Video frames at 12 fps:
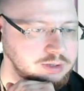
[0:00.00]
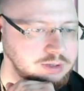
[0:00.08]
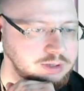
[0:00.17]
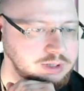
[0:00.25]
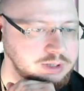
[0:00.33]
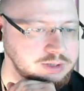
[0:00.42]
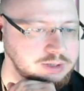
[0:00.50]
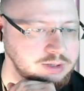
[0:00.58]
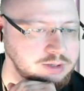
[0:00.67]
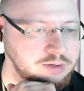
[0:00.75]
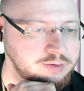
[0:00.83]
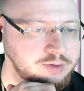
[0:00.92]
at
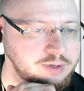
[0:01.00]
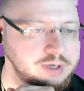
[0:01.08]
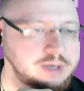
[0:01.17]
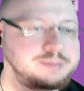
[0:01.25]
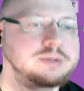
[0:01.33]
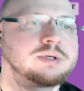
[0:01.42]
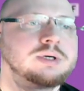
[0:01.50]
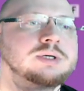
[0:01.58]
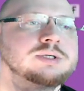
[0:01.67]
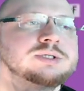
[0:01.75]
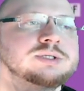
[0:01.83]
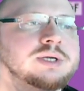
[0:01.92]
our
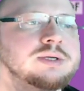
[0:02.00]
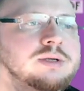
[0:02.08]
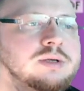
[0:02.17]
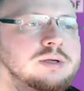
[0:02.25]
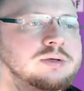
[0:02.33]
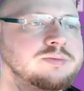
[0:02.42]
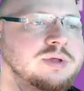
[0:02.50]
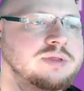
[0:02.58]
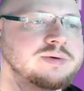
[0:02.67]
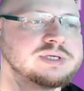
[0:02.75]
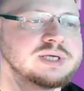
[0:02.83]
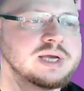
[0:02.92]
HyperCard standalone with
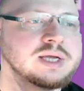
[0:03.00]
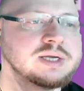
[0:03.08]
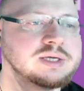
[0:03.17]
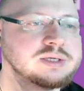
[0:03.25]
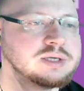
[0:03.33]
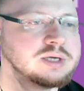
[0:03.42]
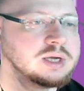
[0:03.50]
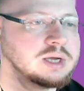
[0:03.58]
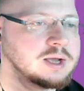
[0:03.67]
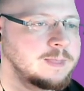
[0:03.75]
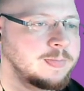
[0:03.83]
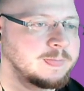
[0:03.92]
ResEdit.
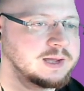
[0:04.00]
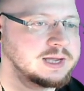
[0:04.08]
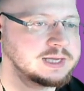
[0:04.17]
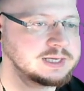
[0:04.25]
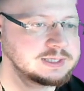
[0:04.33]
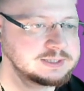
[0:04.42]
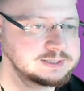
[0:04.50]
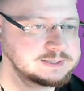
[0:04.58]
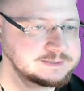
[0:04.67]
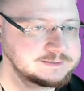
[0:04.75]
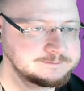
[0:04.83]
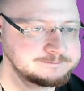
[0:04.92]
And